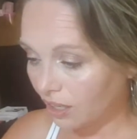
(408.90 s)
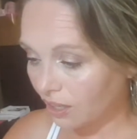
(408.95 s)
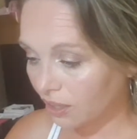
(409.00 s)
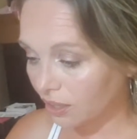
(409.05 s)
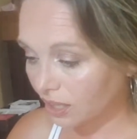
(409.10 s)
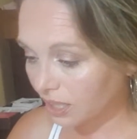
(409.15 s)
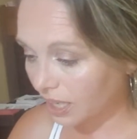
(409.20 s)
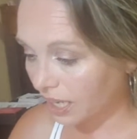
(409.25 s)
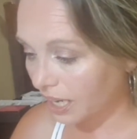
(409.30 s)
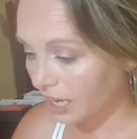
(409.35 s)

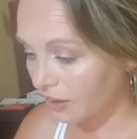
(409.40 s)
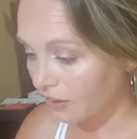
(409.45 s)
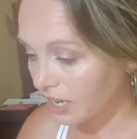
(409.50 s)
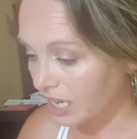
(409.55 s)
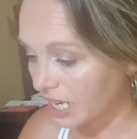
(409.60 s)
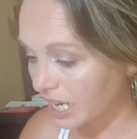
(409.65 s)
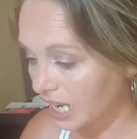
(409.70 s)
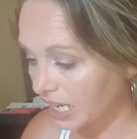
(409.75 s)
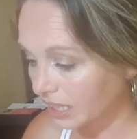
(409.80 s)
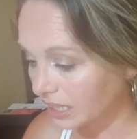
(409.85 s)

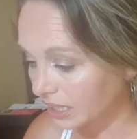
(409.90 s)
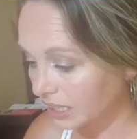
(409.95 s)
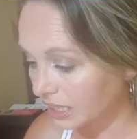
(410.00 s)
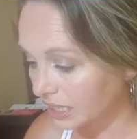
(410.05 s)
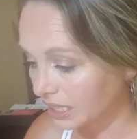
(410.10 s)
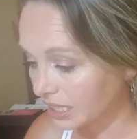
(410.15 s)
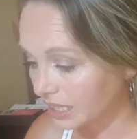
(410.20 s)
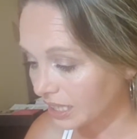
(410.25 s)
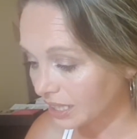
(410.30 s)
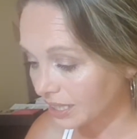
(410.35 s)
Hikari and it
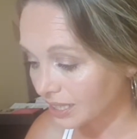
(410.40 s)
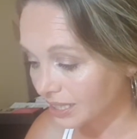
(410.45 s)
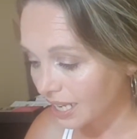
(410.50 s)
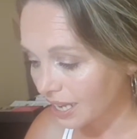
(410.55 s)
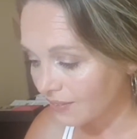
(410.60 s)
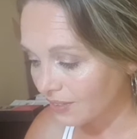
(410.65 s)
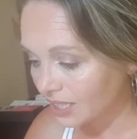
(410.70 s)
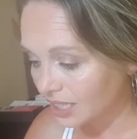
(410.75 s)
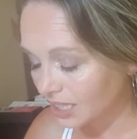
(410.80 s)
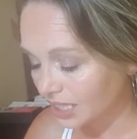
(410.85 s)
is
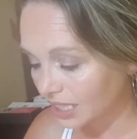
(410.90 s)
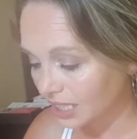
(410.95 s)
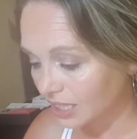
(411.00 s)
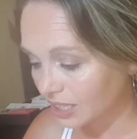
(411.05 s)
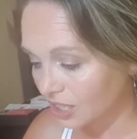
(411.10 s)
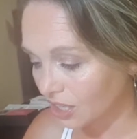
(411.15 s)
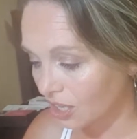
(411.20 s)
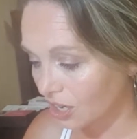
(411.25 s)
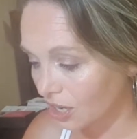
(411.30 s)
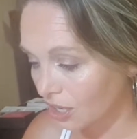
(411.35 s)

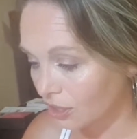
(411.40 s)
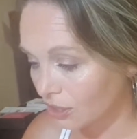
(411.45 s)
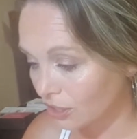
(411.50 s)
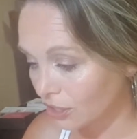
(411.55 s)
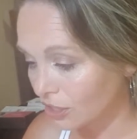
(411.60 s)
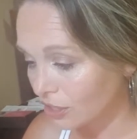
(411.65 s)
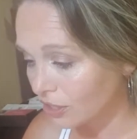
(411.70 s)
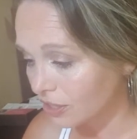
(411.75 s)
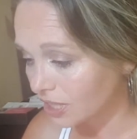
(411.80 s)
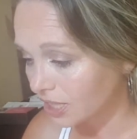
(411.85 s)

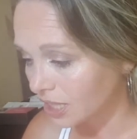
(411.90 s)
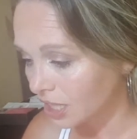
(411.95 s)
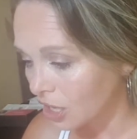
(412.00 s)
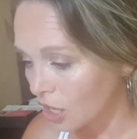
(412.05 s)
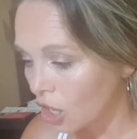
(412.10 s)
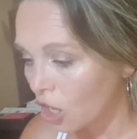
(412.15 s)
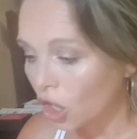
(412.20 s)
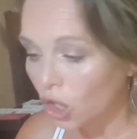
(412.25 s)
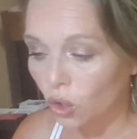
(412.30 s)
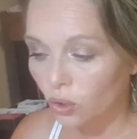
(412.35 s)
$17.
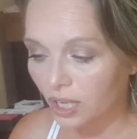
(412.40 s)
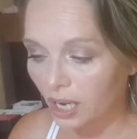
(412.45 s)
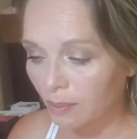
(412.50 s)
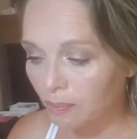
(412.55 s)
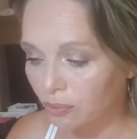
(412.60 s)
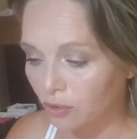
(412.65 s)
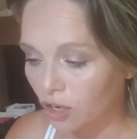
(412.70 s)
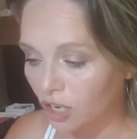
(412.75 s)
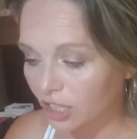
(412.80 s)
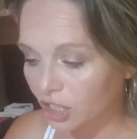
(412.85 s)
Oh,
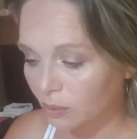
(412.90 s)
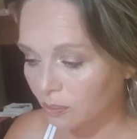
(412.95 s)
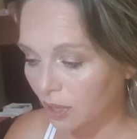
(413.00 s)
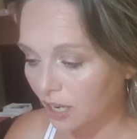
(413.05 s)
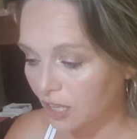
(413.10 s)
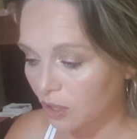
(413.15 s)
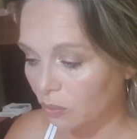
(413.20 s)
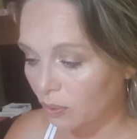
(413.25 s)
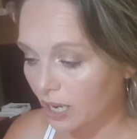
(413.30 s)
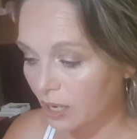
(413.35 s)
that brush,
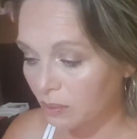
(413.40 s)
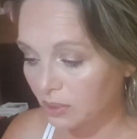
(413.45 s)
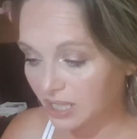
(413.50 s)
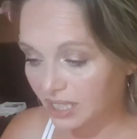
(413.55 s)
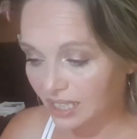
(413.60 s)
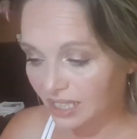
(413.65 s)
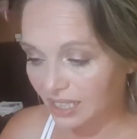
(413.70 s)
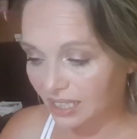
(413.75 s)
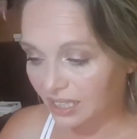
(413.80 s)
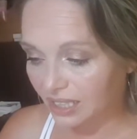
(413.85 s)
by the way, was
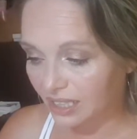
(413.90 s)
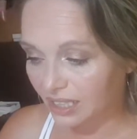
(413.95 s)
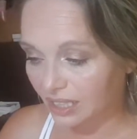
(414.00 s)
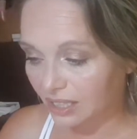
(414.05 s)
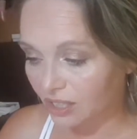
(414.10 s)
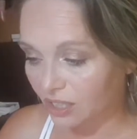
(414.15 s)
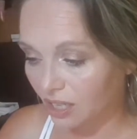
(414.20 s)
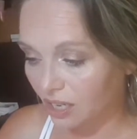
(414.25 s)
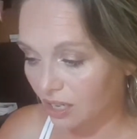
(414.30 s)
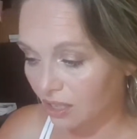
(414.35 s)

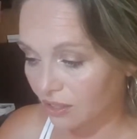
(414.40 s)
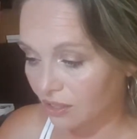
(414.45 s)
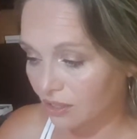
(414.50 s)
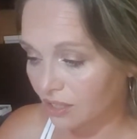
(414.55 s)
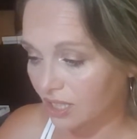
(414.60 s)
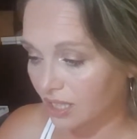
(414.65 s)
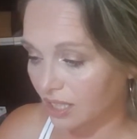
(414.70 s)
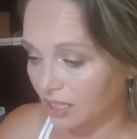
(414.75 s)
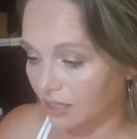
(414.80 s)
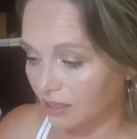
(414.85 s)

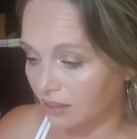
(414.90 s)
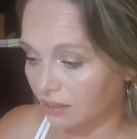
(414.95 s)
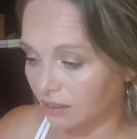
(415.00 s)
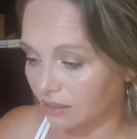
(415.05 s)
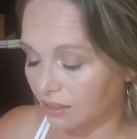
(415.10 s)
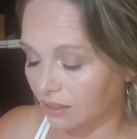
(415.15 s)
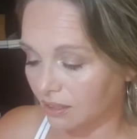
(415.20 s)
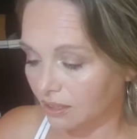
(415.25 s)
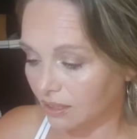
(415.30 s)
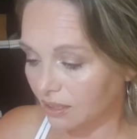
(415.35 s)
$16.
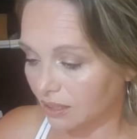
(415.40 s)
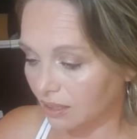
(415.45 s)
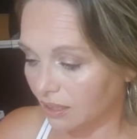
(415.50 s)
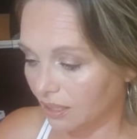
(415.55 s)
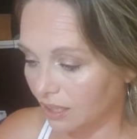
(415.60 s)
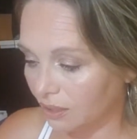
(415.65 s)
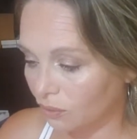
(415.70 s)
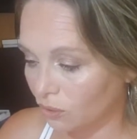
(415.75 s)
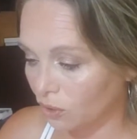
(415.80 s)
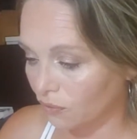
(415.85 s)

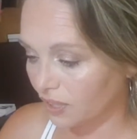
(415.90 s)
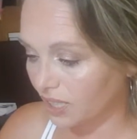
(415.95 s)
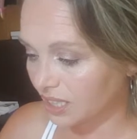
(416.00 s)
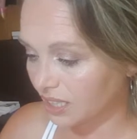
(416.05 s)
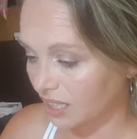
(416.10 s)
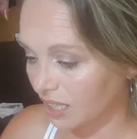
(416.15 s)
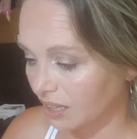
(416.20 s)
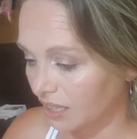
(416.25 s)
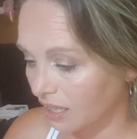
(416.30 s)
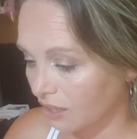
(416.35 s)
I don't know if I
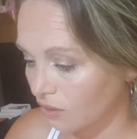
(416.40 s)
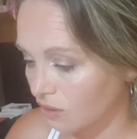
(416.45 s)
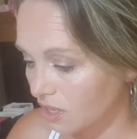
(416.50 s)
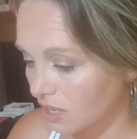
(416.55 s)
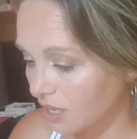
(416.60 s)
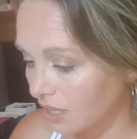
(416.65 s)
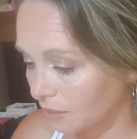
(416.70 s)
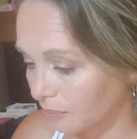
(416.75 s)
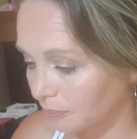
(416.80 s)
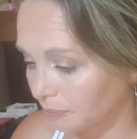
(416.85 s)
said that or
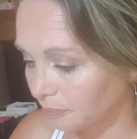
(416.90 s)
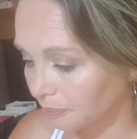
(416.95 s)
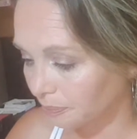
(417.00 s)
not.